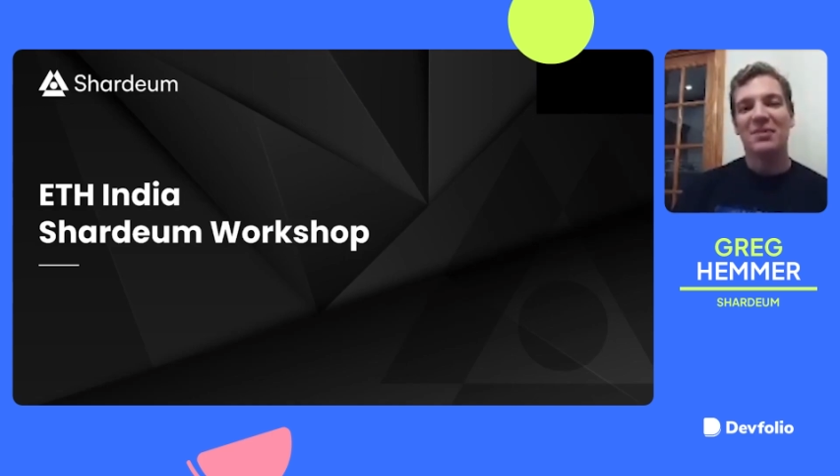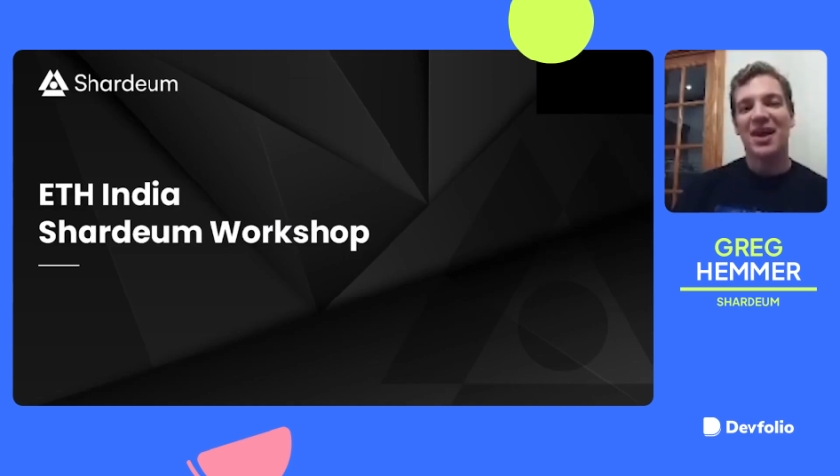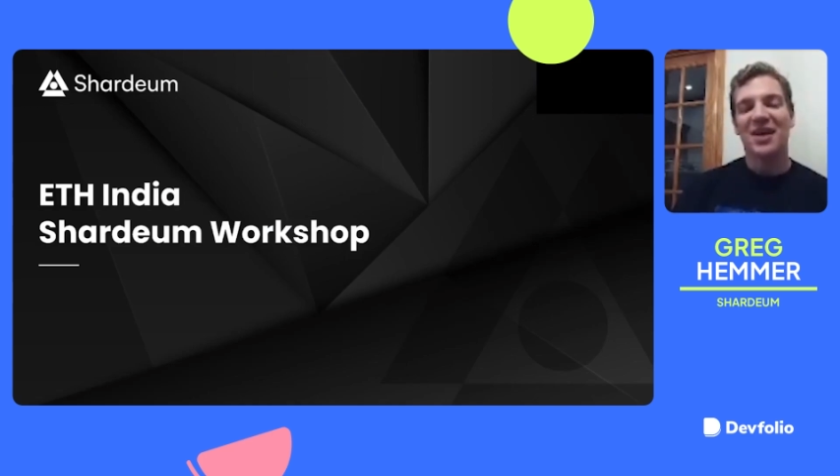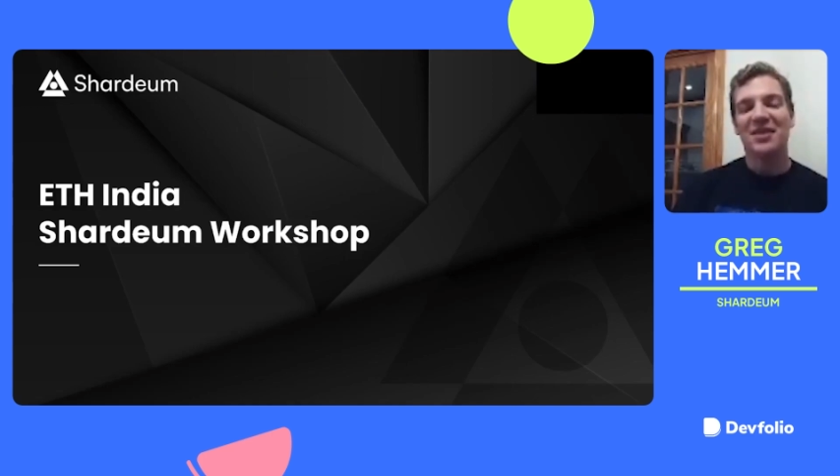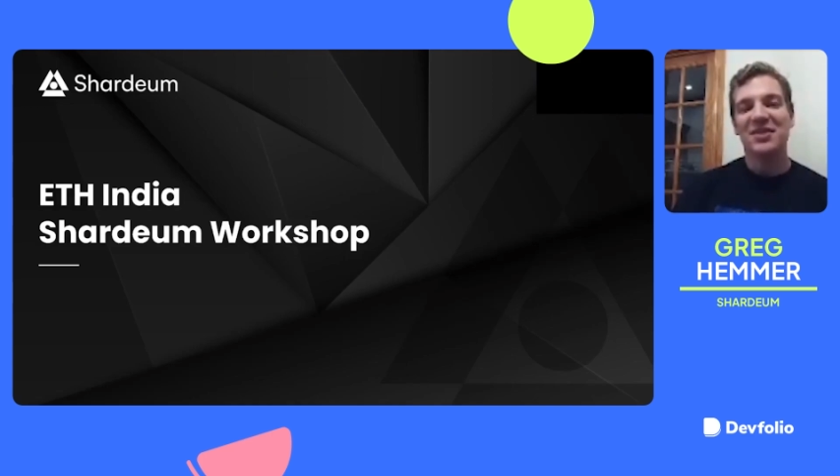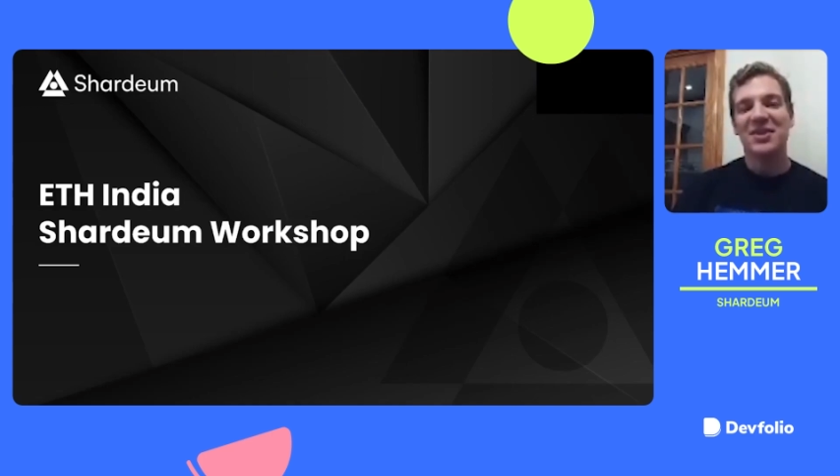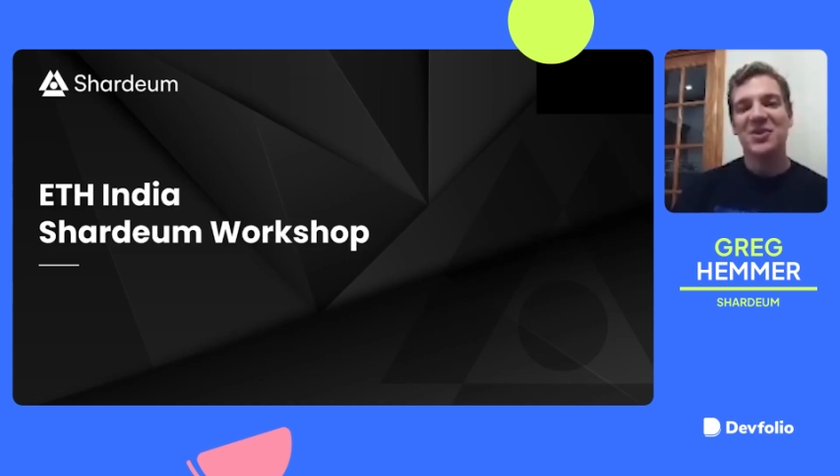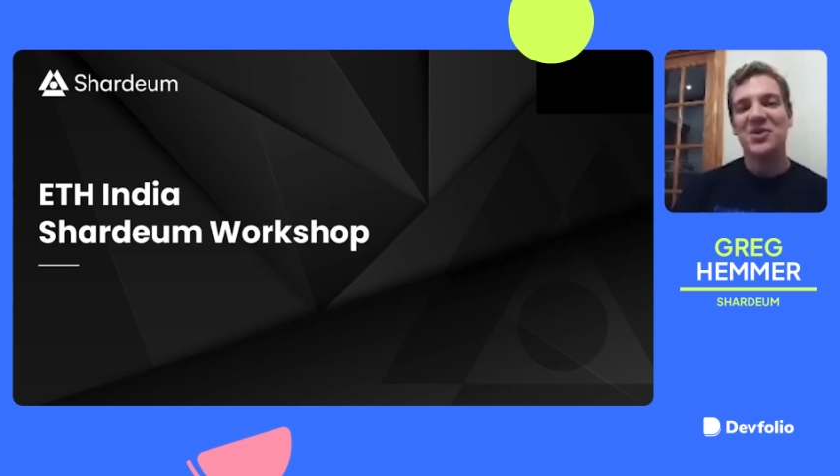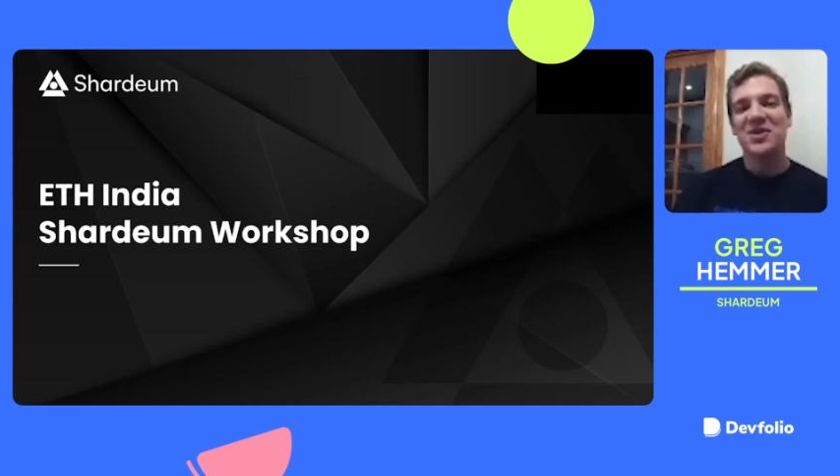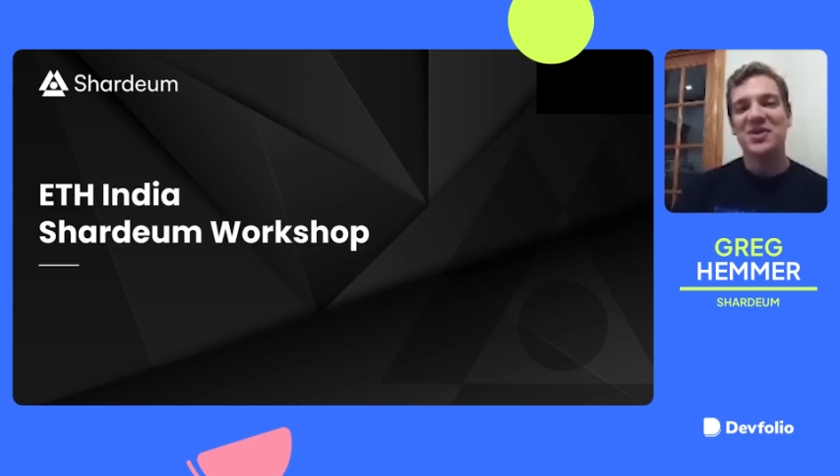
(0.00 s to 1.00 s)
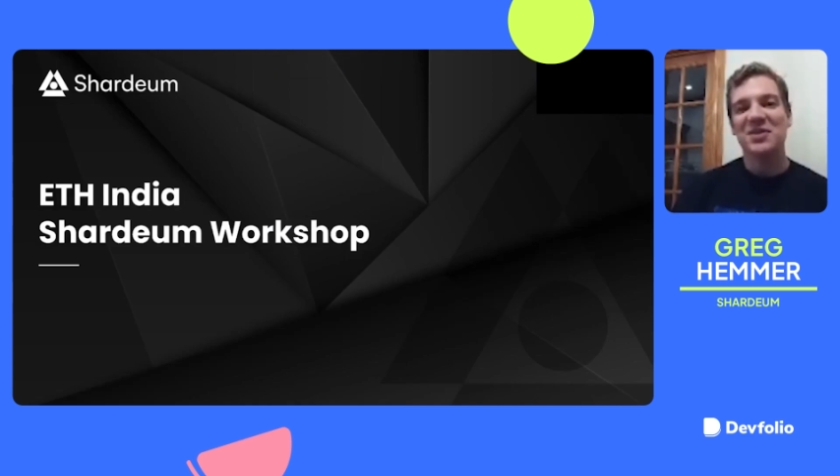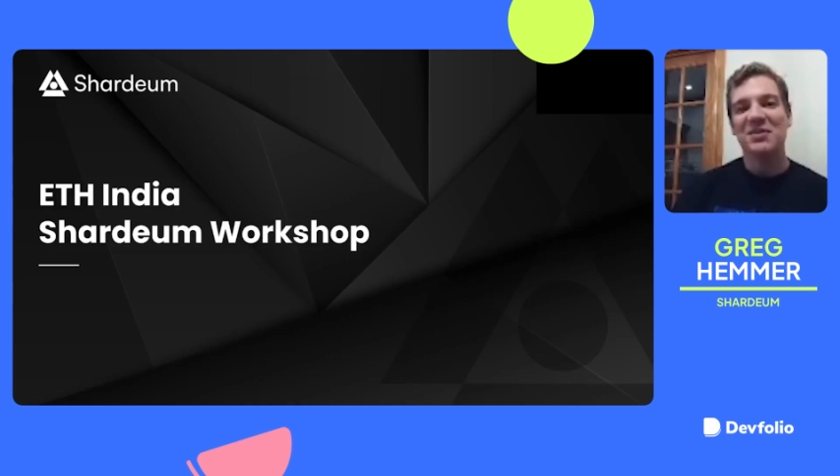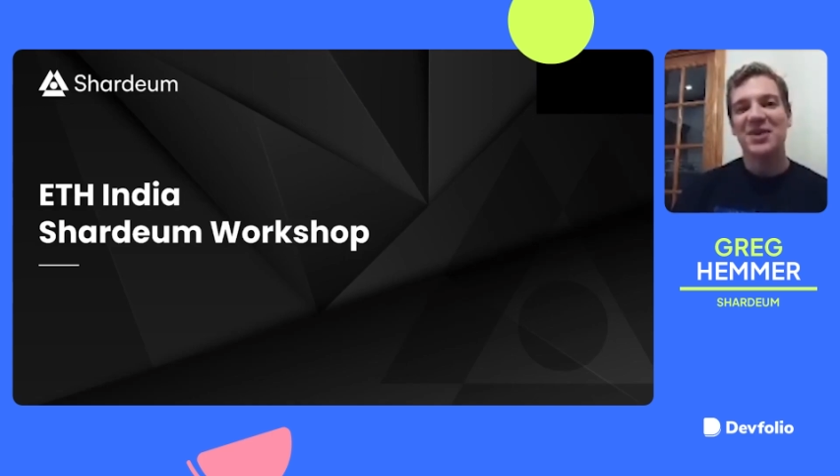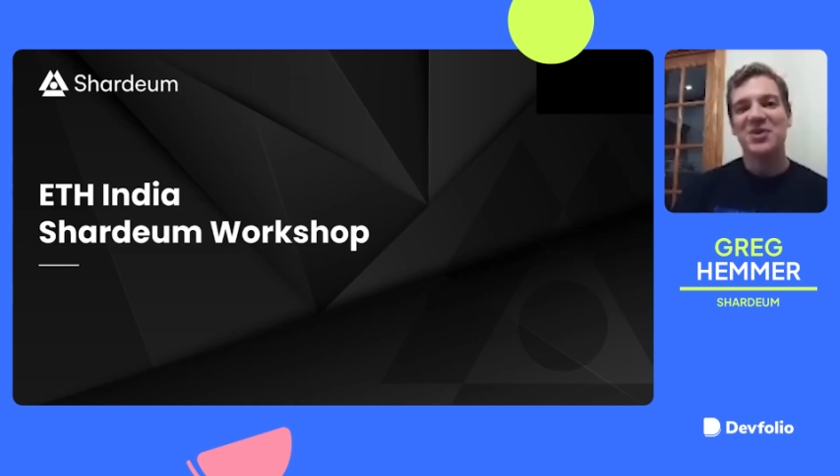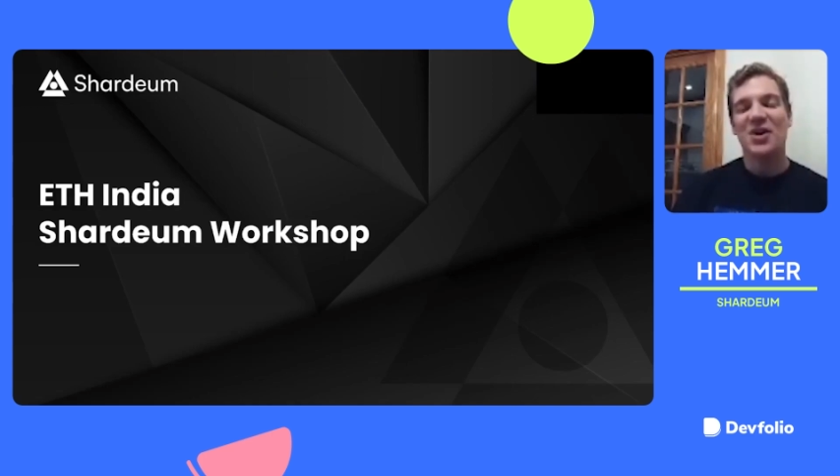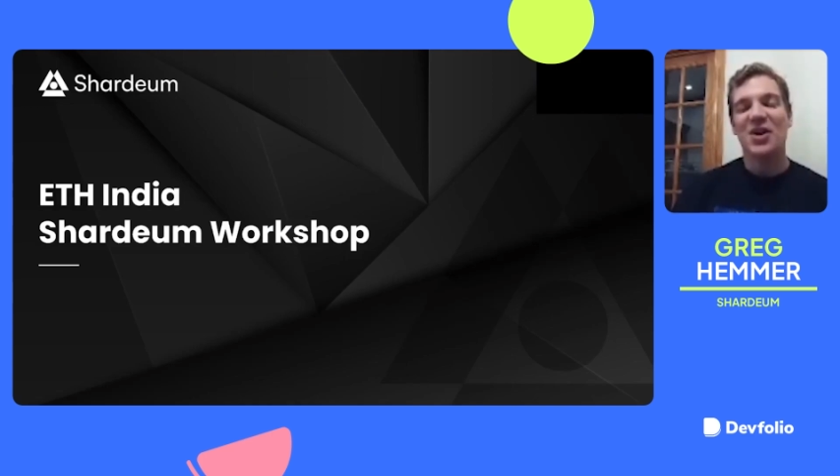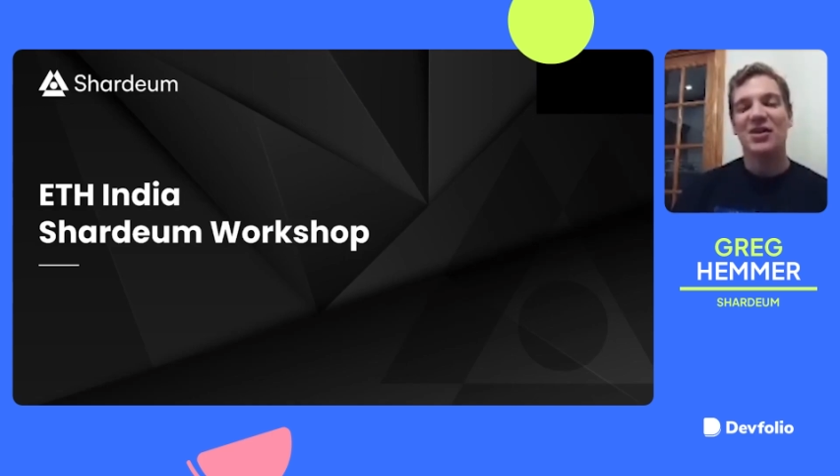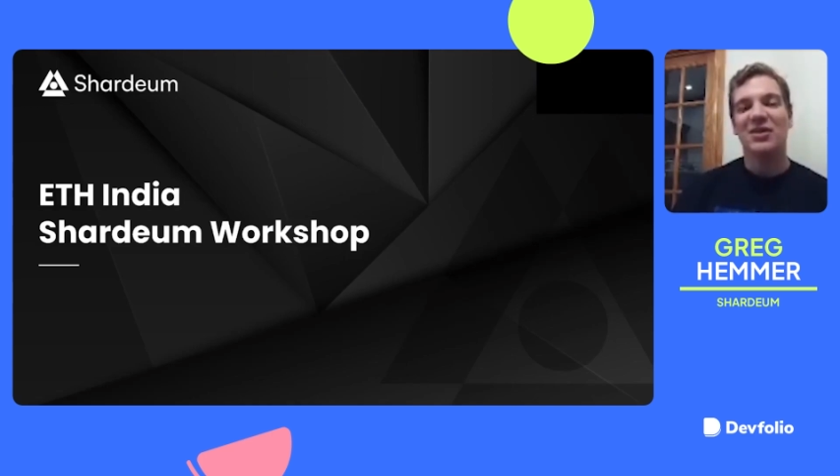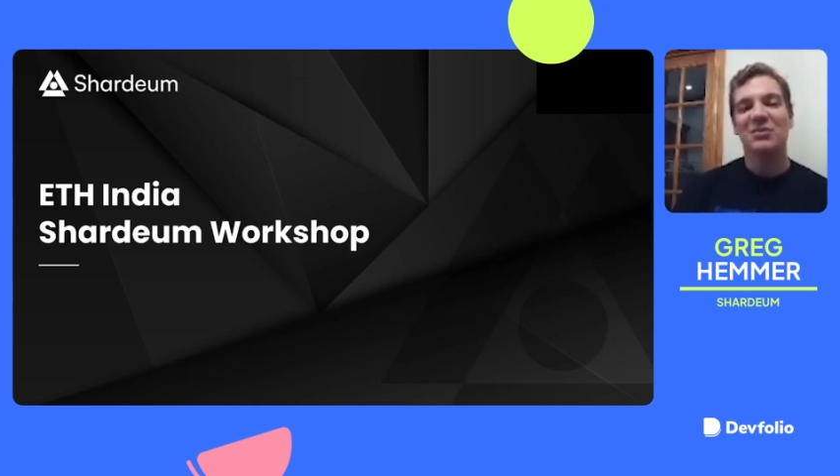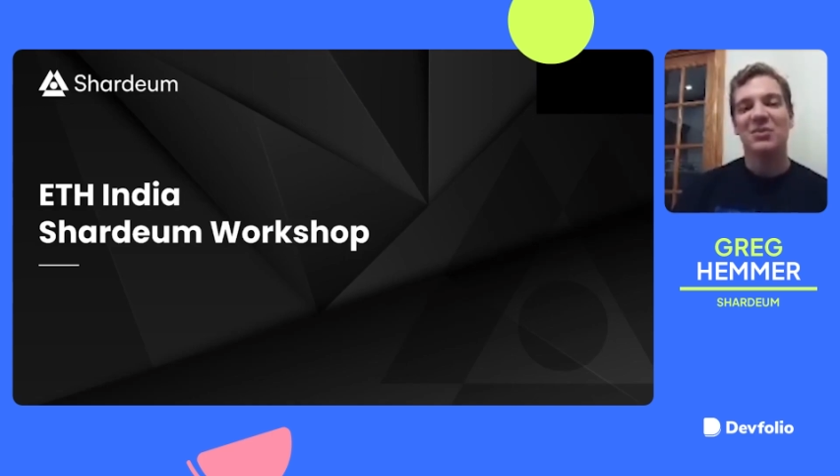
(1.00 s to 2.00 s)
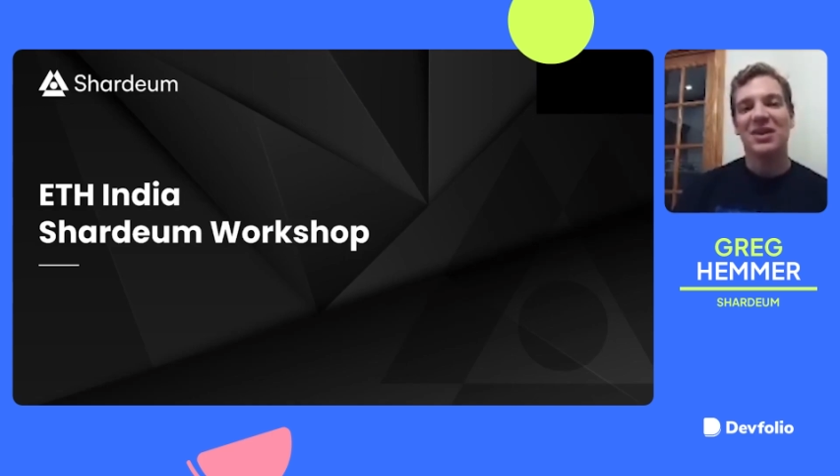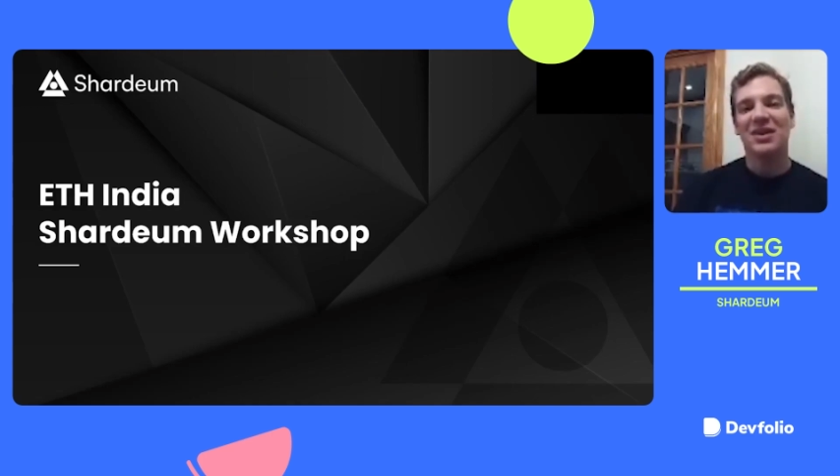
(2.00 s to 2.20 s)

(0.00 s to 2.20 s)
I'm the head of ecosystem at Shardeum,